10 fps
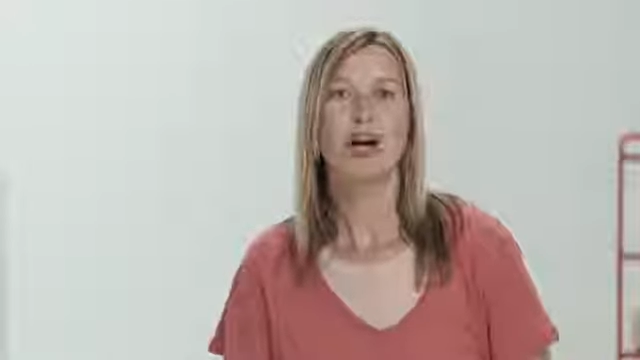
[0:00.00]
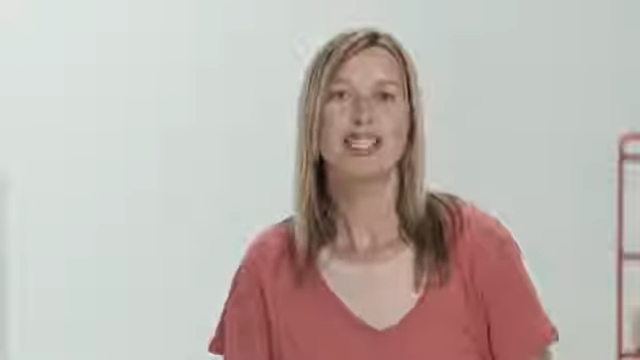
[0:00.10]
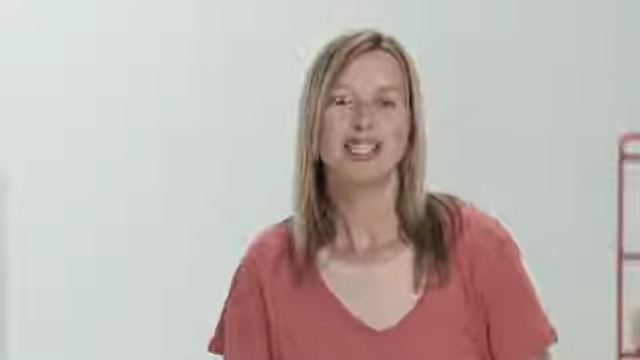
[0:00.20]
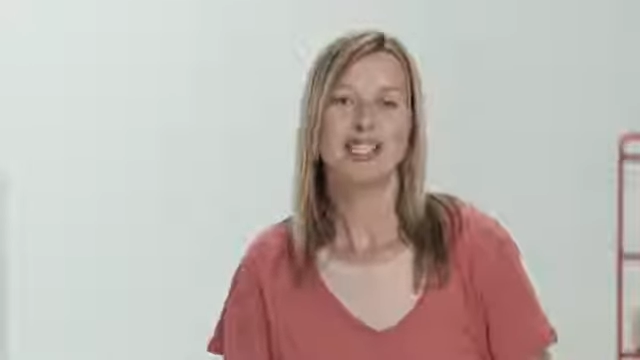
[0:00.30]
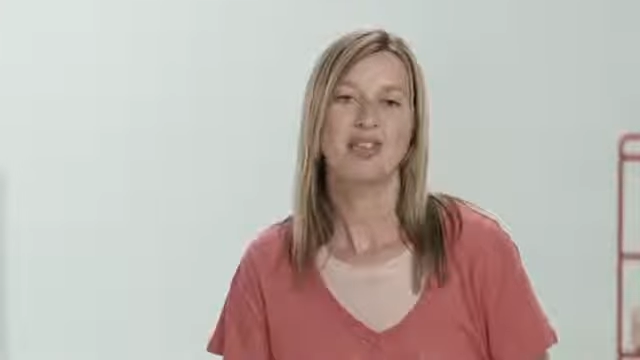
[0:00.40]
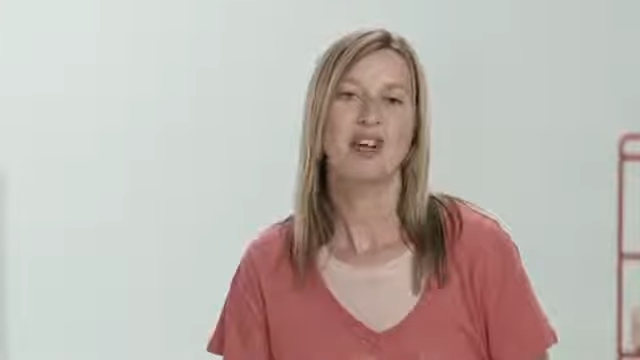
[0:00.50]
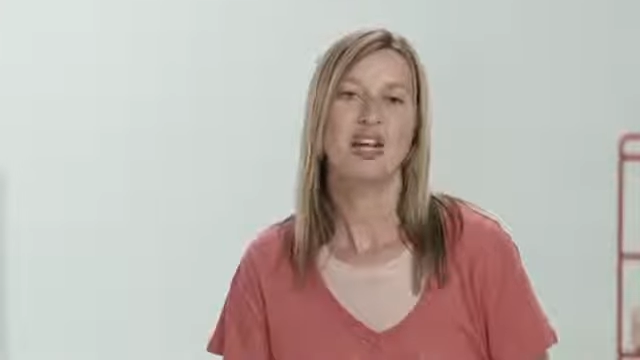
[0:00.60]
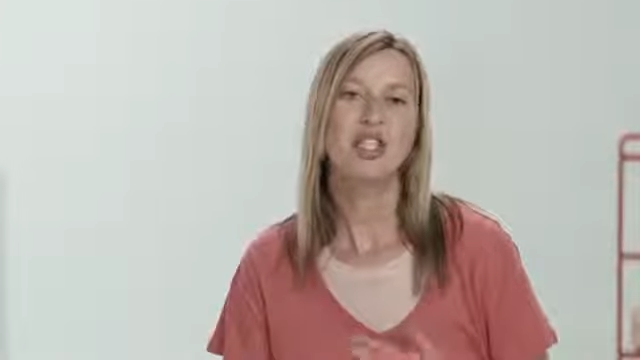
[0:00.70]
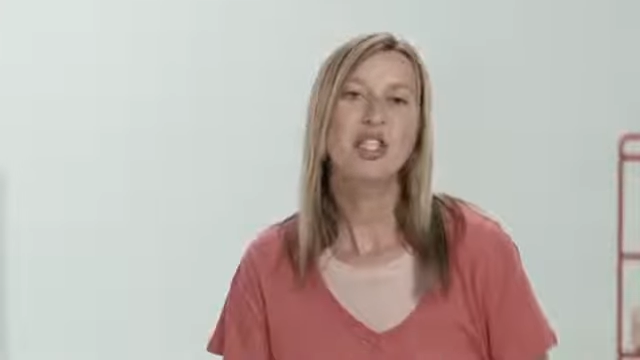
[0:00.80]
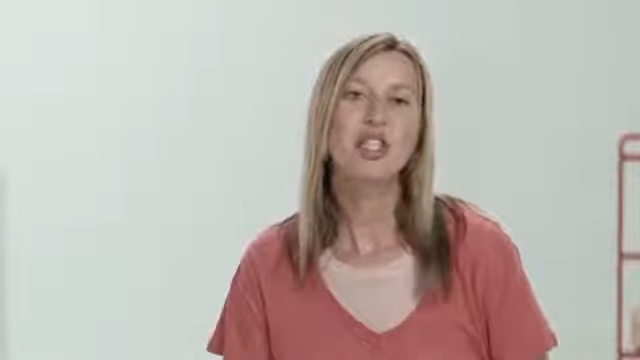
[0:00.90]
identify
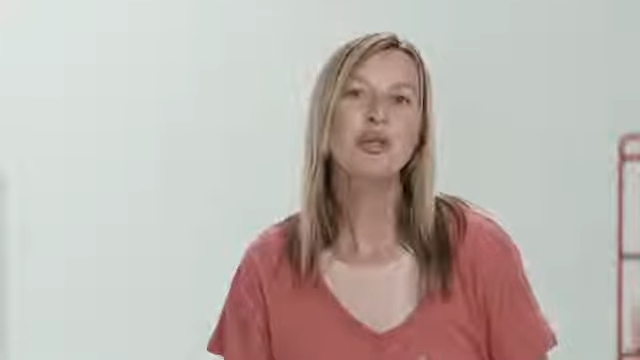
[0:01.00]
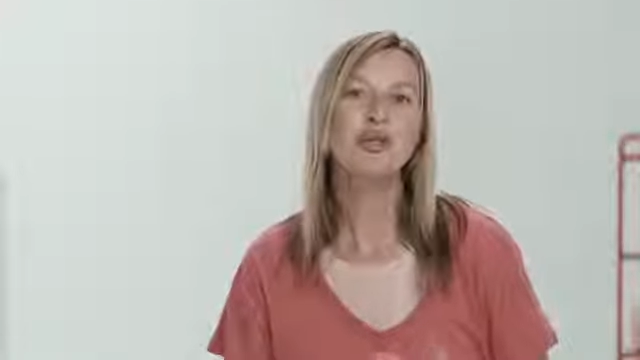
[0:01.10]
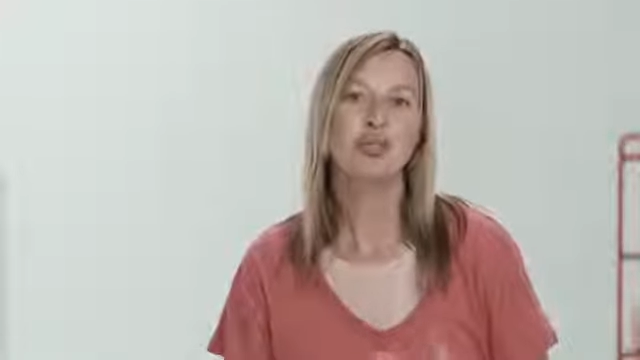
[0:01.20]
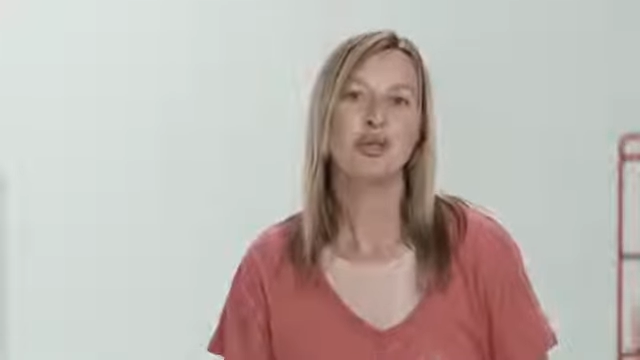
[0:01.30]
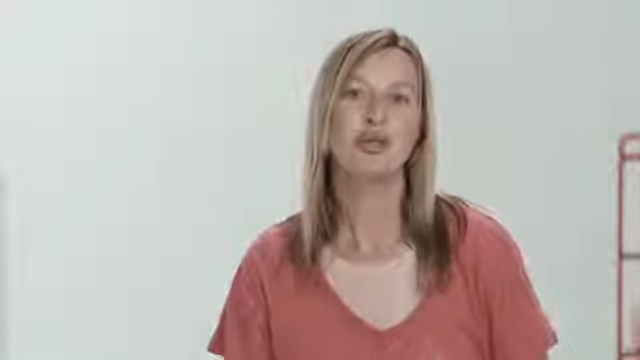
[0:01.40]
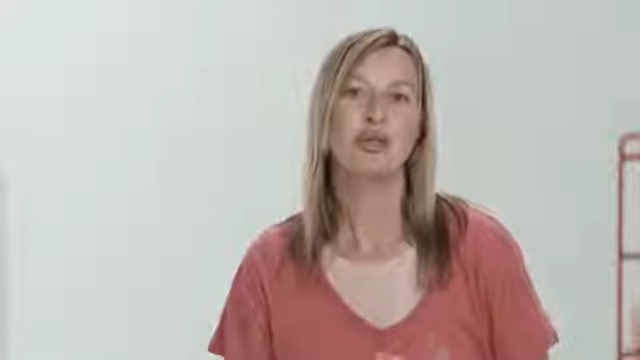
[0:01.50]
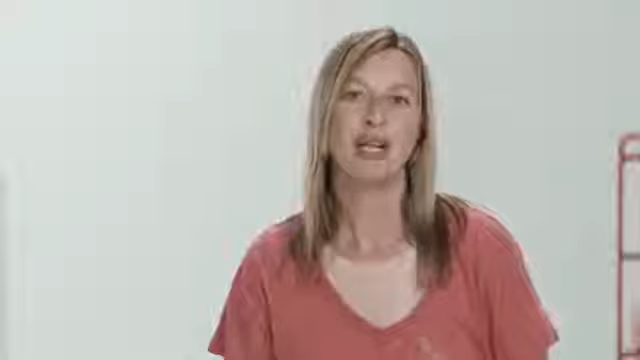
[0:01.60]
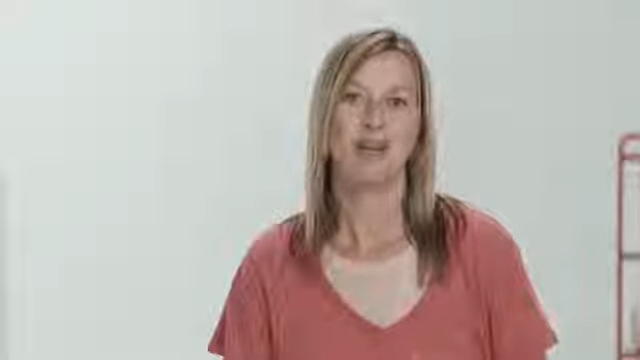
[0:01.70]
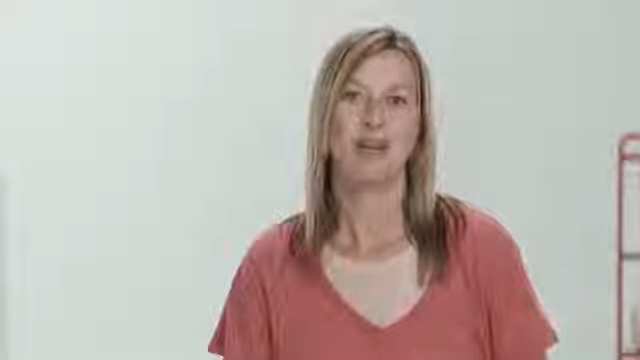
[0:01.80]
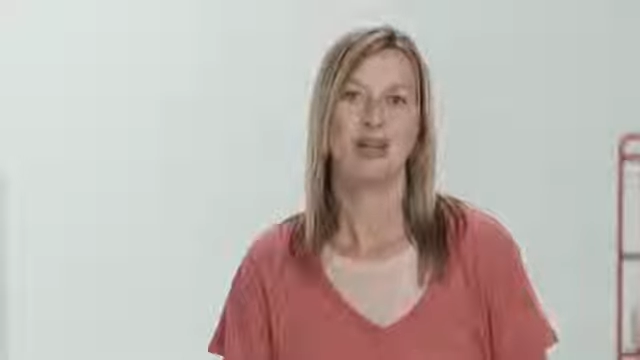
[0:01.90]
new social
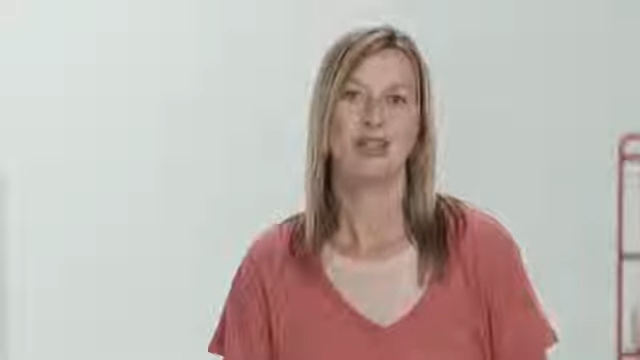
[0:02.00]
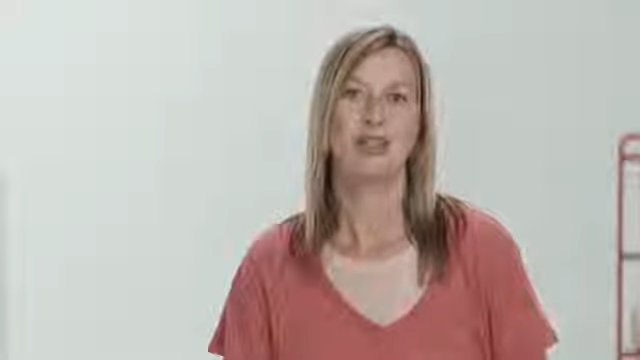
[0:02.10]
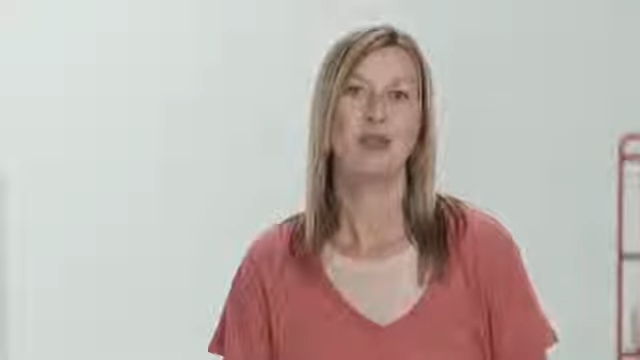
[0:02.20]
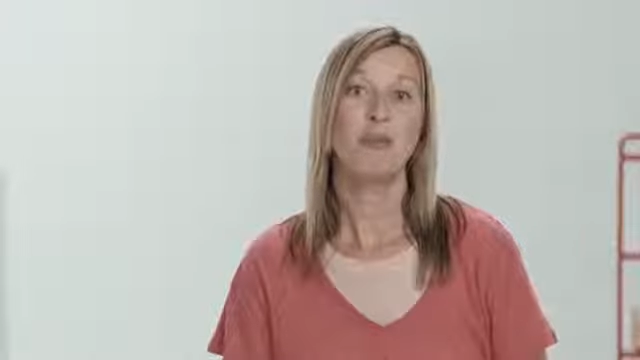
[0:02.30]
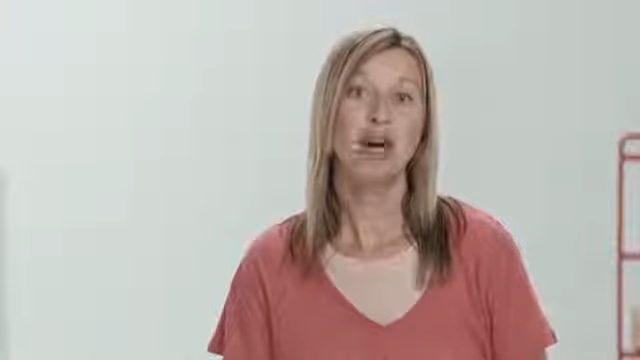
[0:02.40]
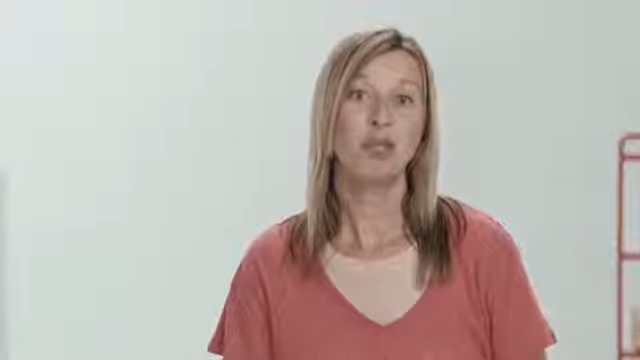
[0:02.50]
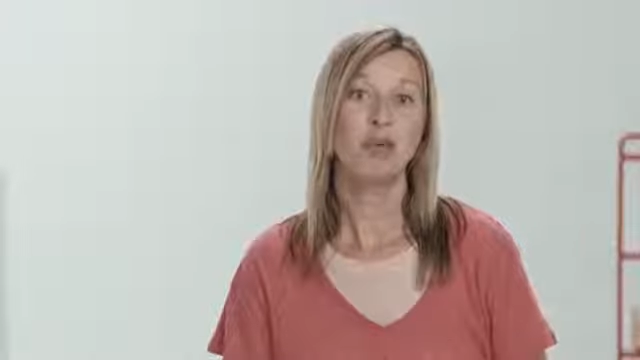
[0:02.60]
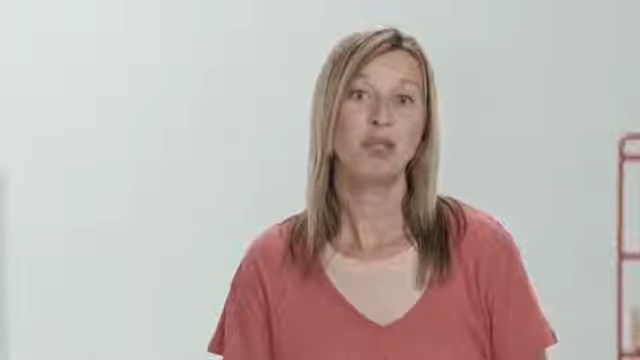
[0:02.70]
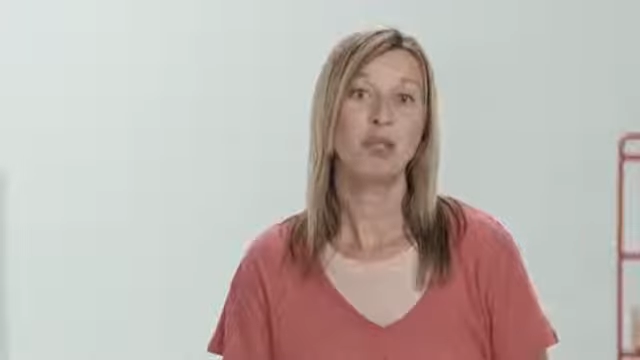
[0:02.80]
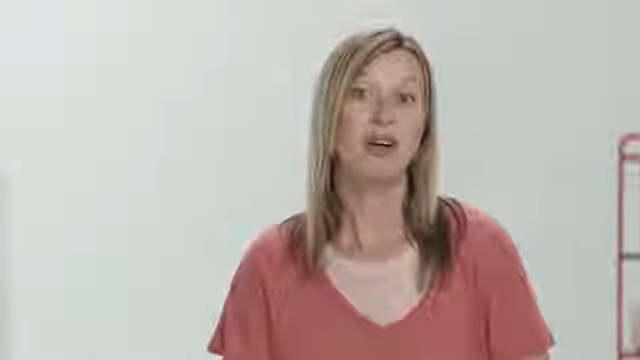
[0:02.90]
networks you might
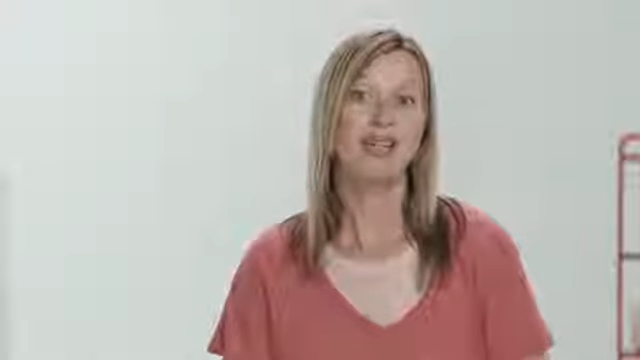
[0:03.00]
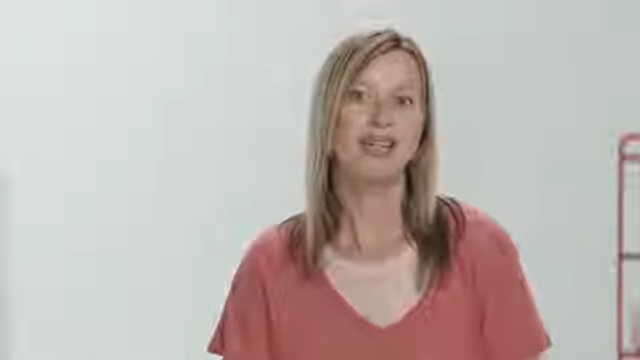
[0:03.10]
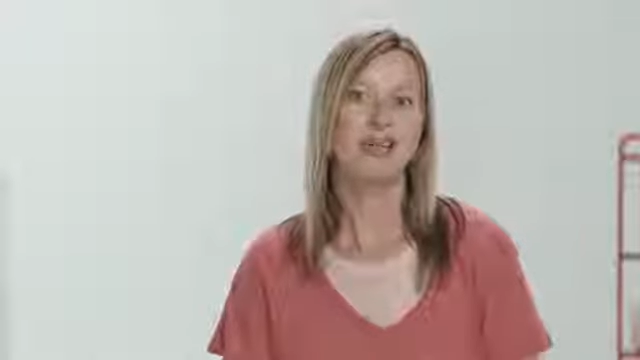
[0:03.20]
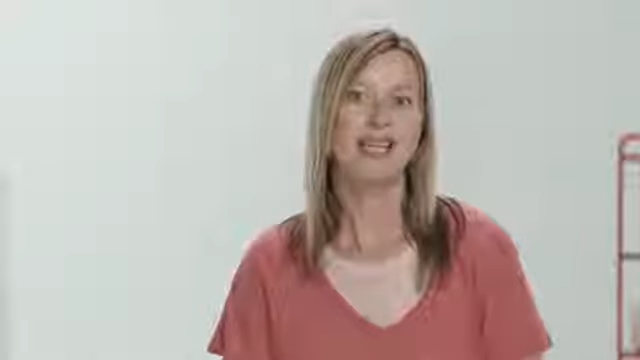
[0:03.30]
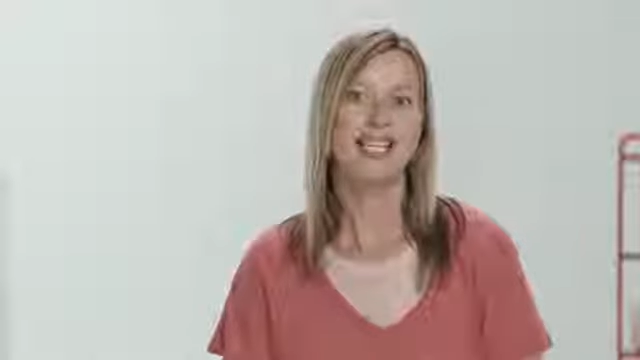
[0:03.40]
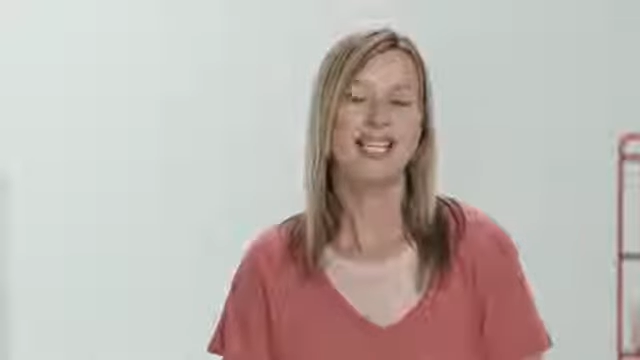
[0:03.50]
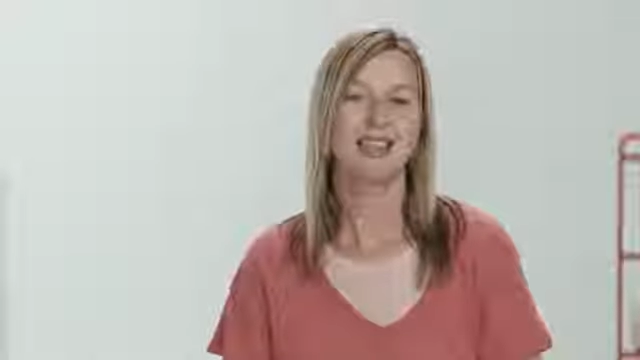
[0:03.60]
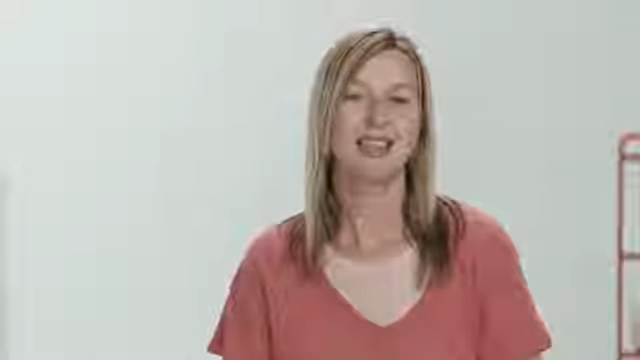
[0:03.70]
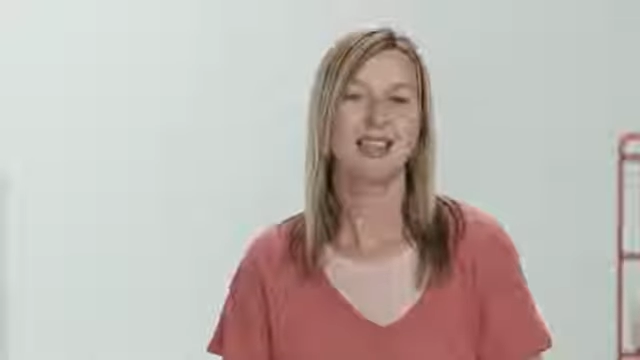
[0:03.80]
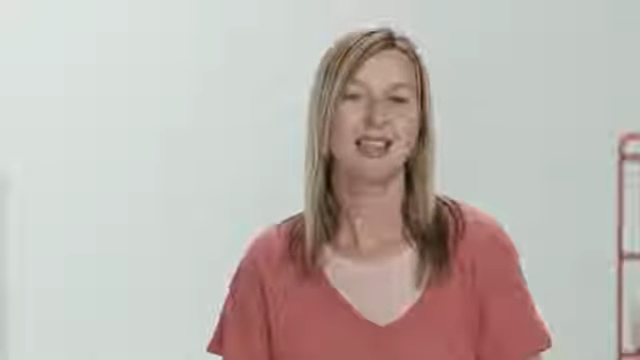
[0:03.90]
want to participate in